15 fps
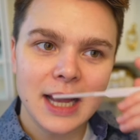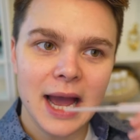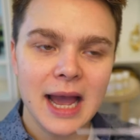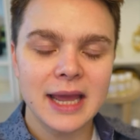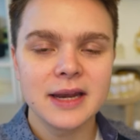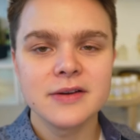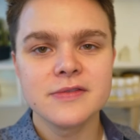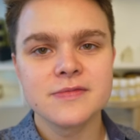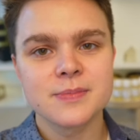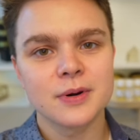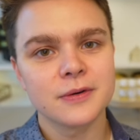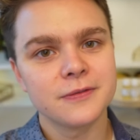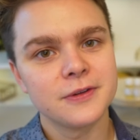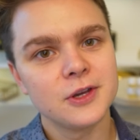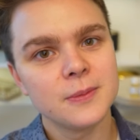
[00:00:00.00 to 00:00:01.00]
kind of
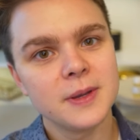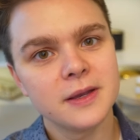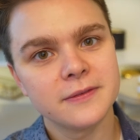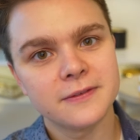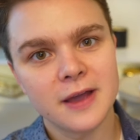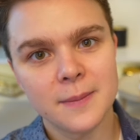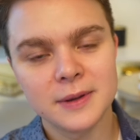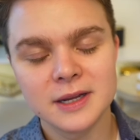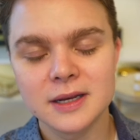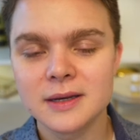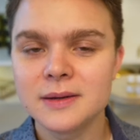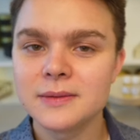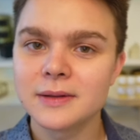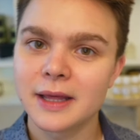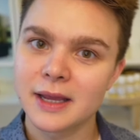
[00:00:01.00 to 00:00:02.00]
perfumy,
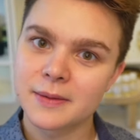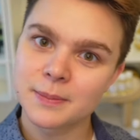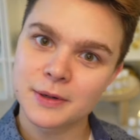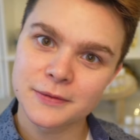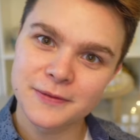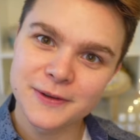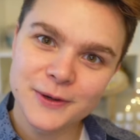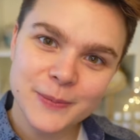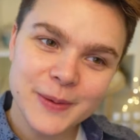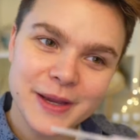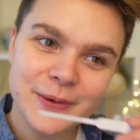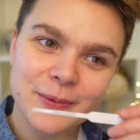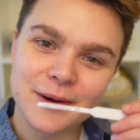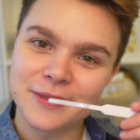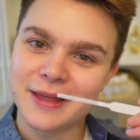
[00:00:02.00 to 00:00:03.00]
feminine like
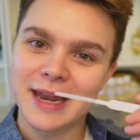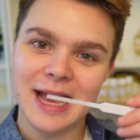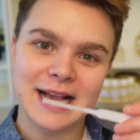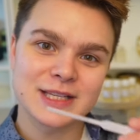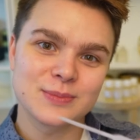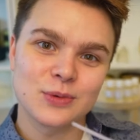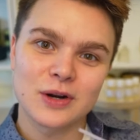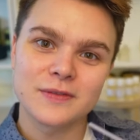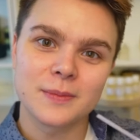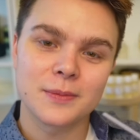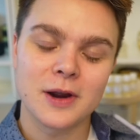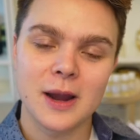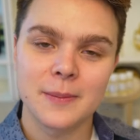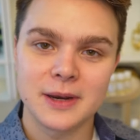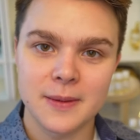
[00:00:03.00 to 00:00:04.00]
perfumy with it has more of a
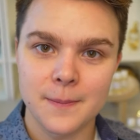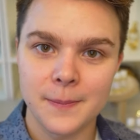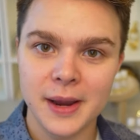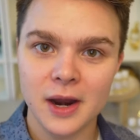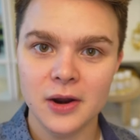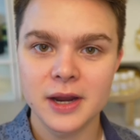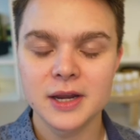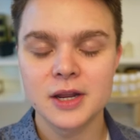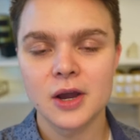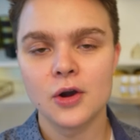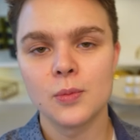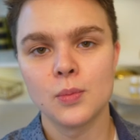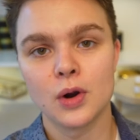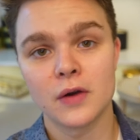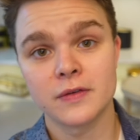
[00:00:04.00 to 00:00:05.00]
prominent berry
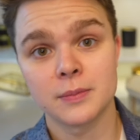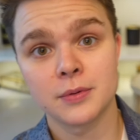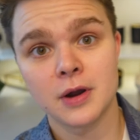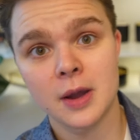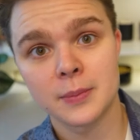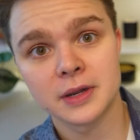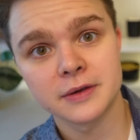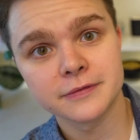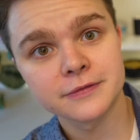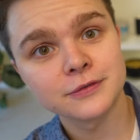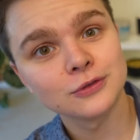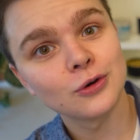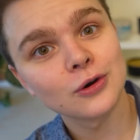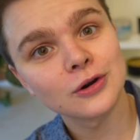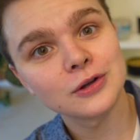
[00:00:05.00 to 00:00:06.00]
note, more of a prominent
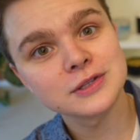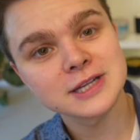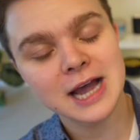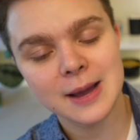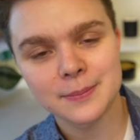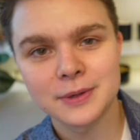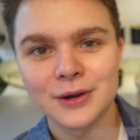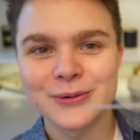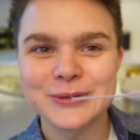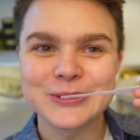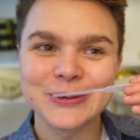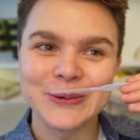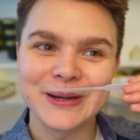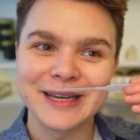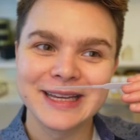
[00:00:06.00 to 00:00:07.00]
floral top note
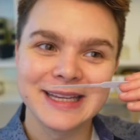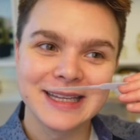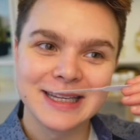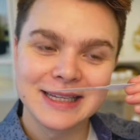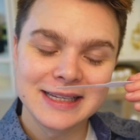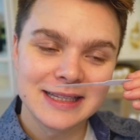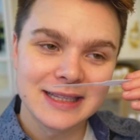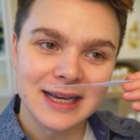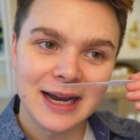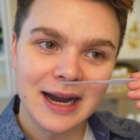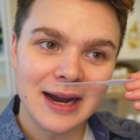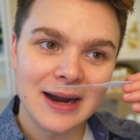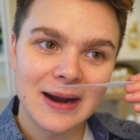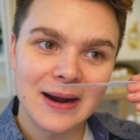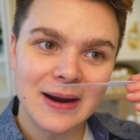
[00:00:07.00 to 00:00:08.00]
to it.
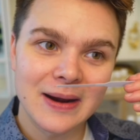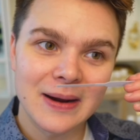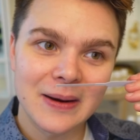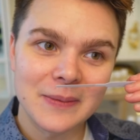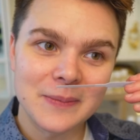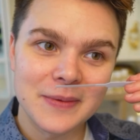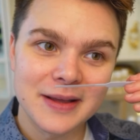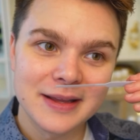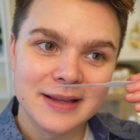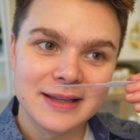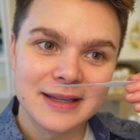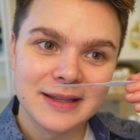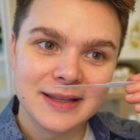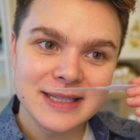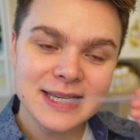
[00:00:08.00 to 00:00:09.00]
Um,
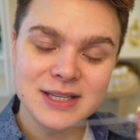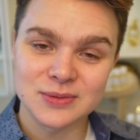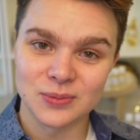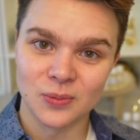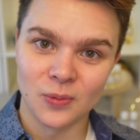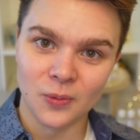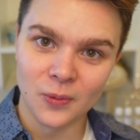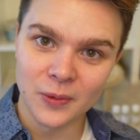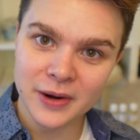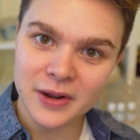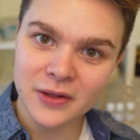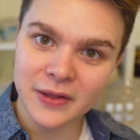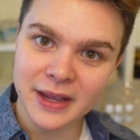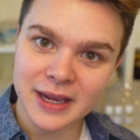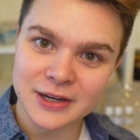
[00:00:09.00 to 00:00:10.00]
this is
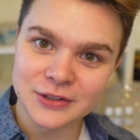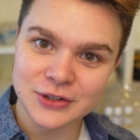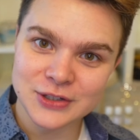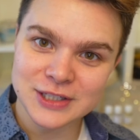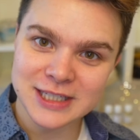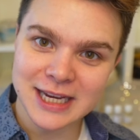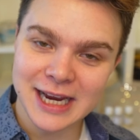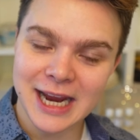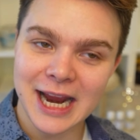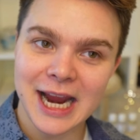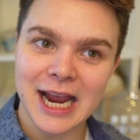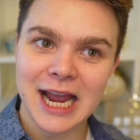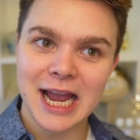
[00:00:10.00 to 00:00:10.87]
really interesting.